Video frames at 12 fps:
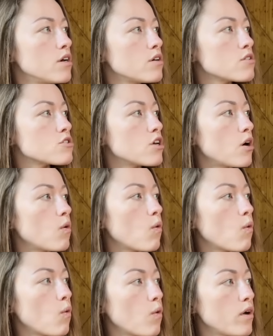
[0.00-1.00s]
So
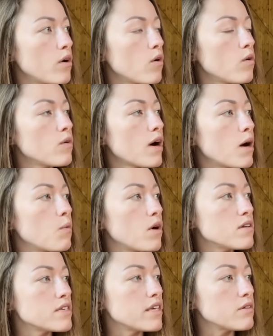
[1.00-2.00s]
oil, I
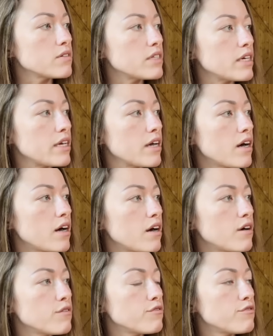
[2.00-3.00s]
was guilty
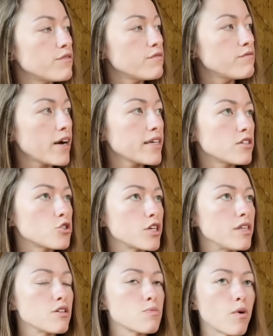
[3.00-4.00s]
of fighting the
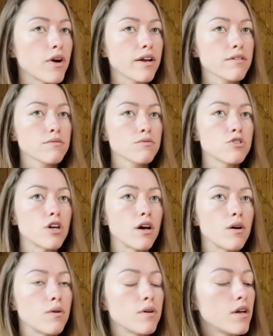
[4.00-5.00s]
trend this morning.
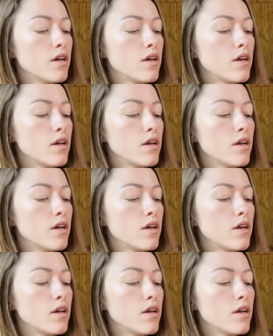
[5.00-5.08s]
So